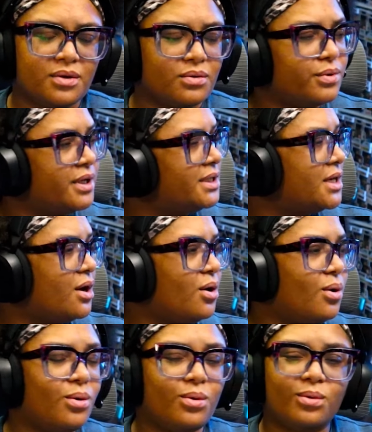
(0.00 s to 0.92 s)
we
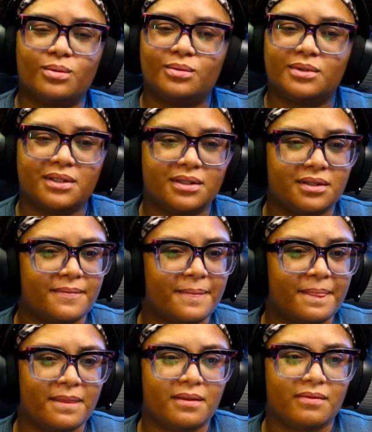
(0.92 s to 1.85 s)
don't.
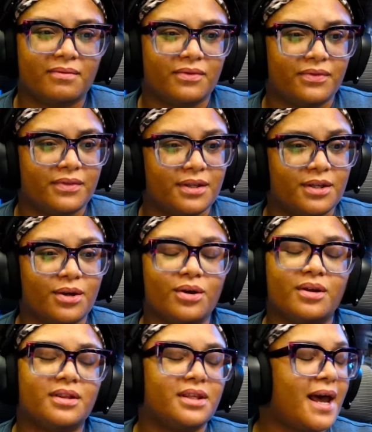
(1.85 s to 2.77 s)

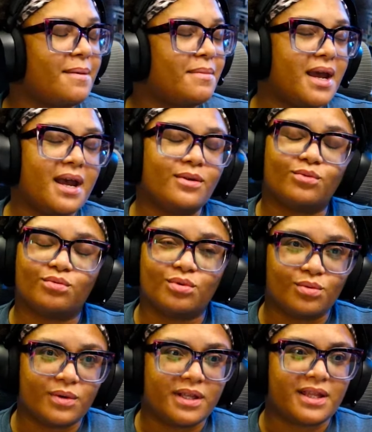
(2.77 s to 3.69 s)
That man
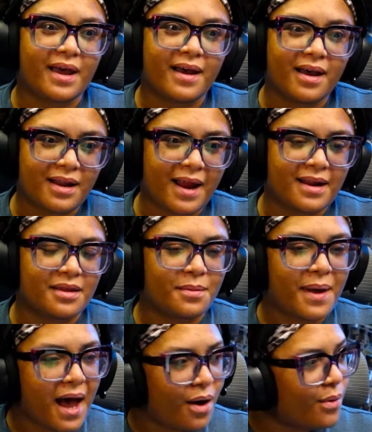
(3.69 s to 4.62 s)
ruined the hell out of them.
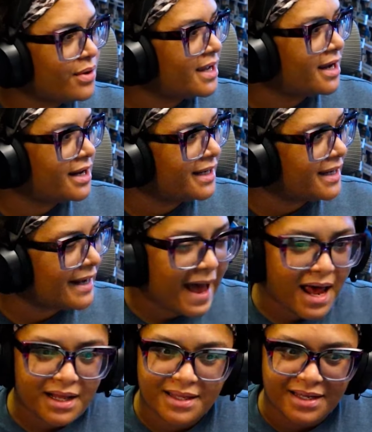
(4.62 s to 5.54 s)
How are they gonna get
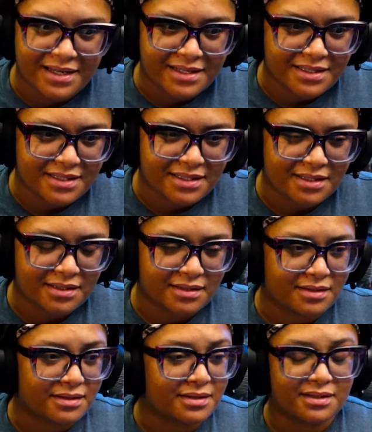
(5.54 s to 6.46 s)
out of this?
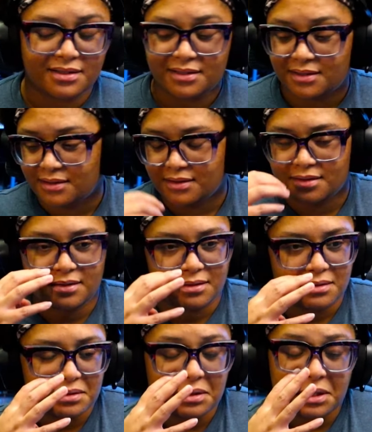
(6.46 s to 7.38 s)

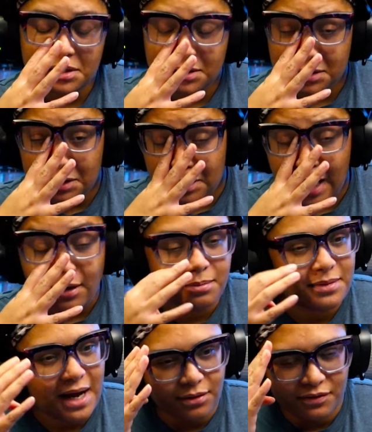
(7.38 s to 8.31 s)
Listen, I
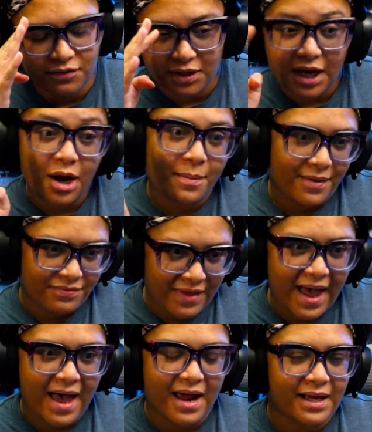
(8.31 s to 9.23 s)
don't even care about
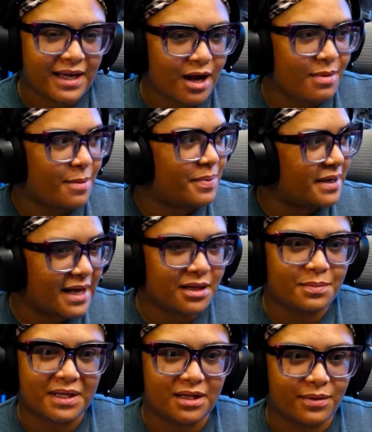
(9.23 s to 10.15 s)
that. I care about
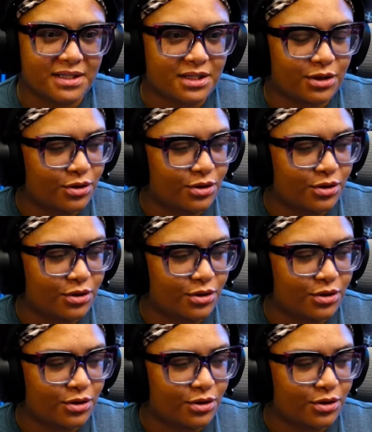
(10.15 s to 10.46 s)
Penelope and the rest of the